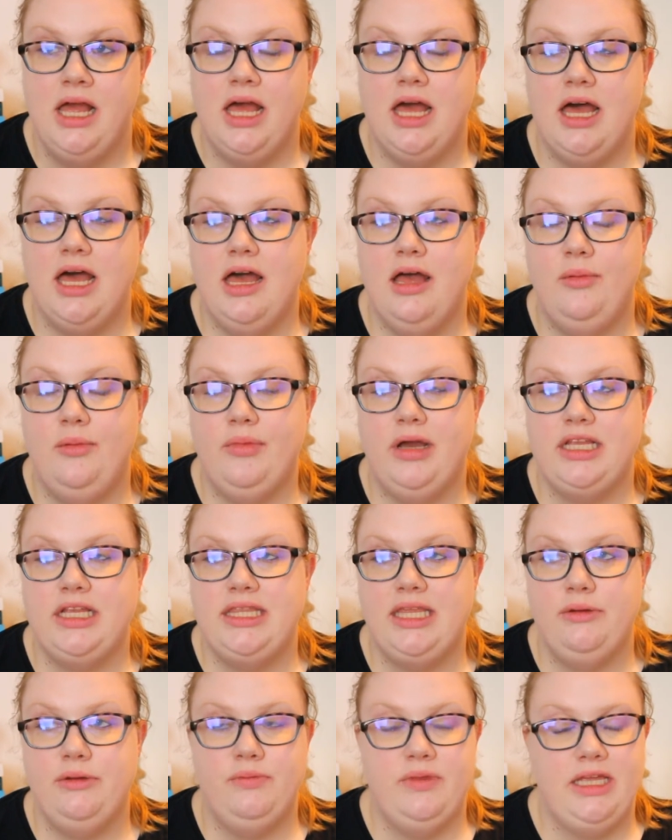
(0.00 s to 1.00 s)
I
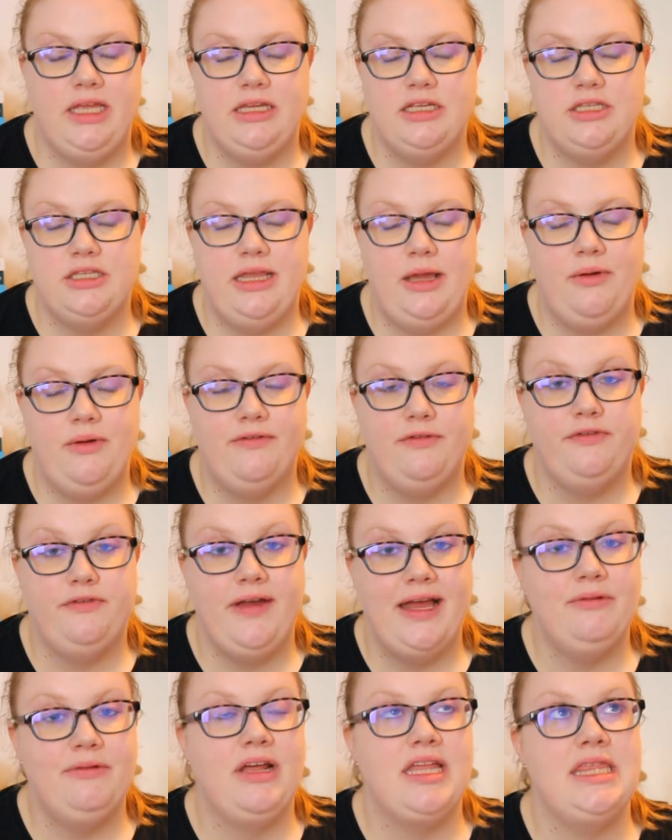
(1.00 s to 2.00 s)
don't think they were ever
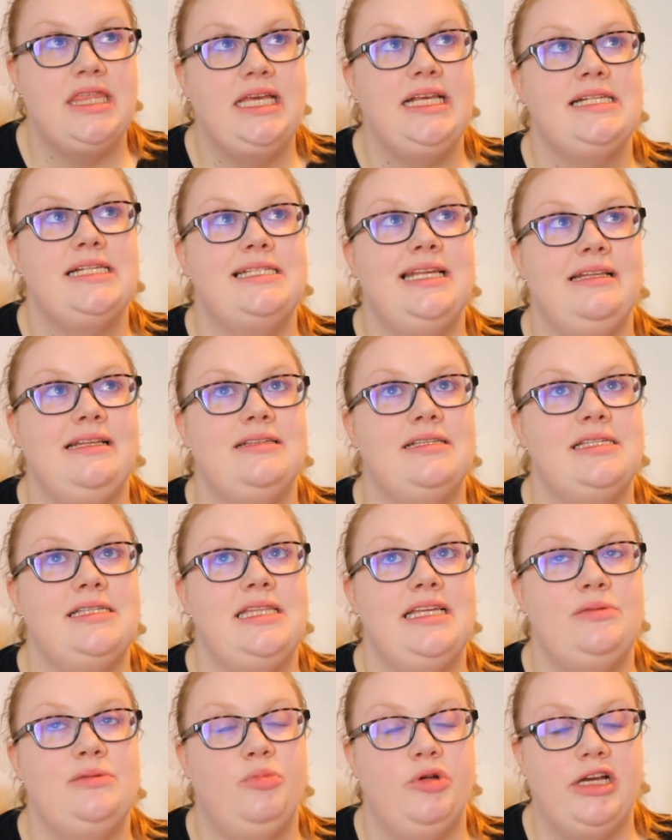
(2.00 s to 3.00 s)
found. I think since
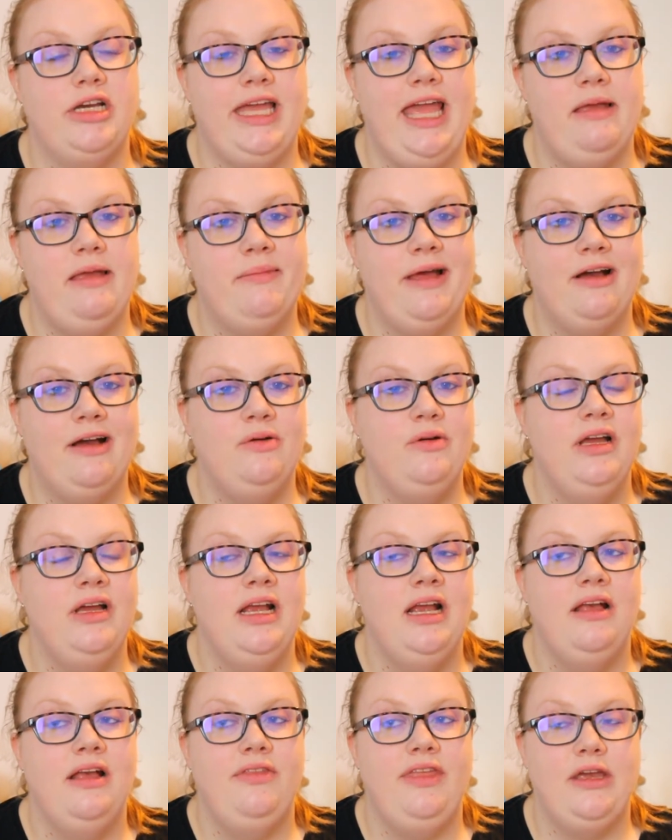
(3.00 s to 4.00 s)
this book came out,
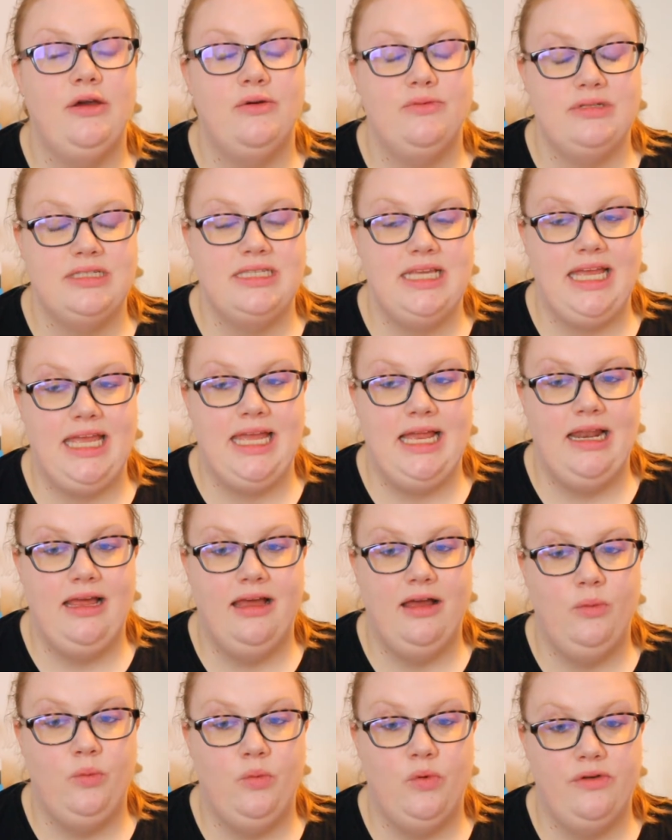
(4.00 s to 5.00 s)
the Golden State
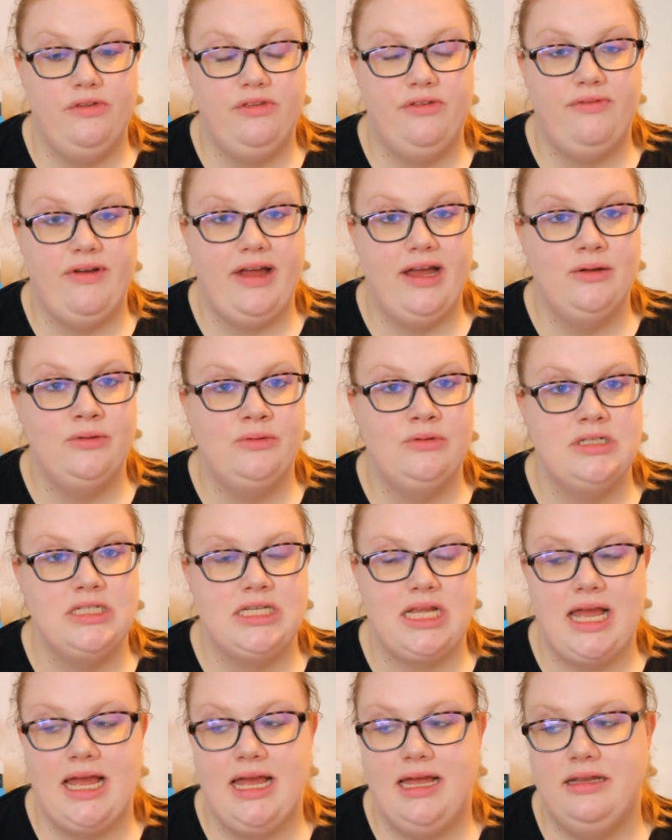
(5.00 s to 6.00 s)
Killer was found,
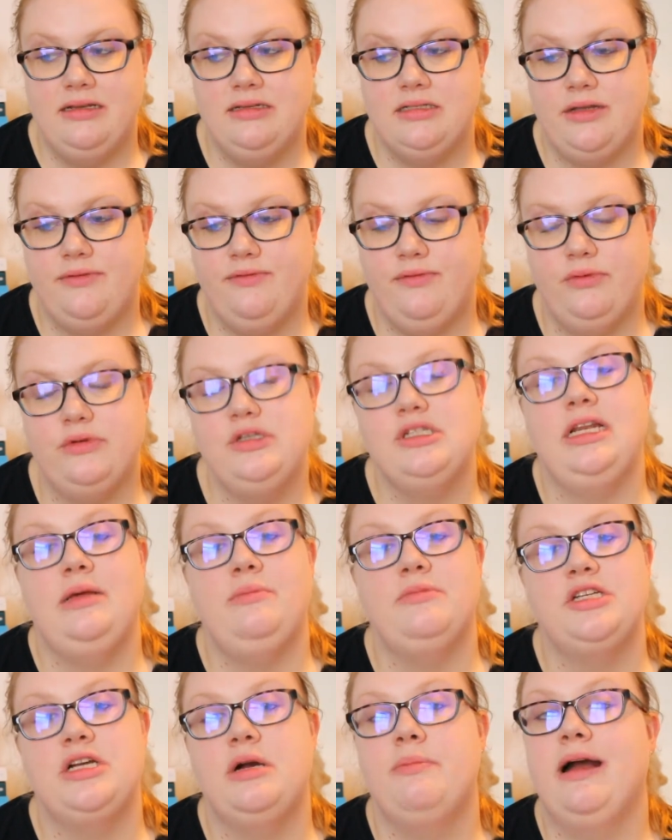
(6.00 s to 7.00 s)
and unfortunately
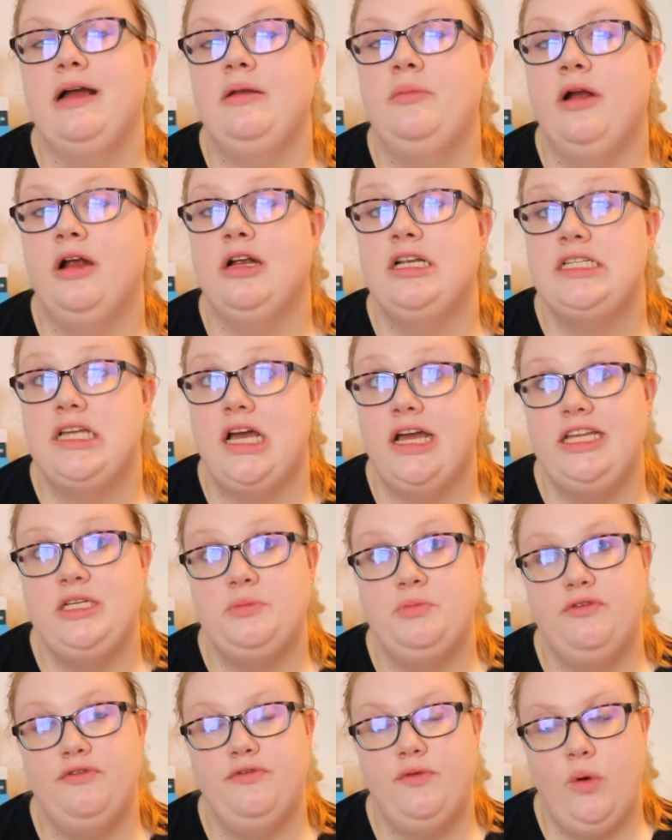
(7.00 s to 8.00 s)
Michelle McNamara died
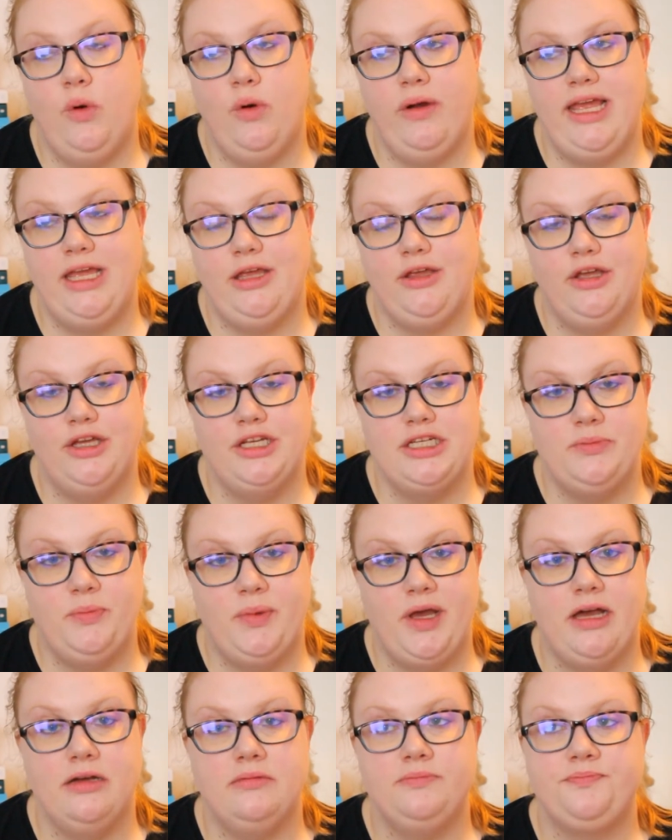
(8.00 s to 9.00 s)
before it could,
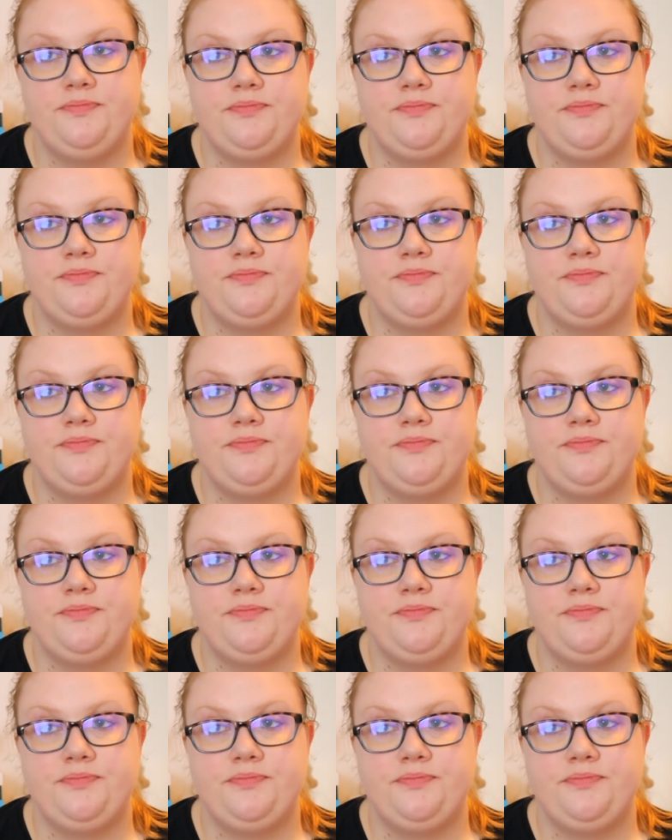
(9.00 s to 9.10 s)
but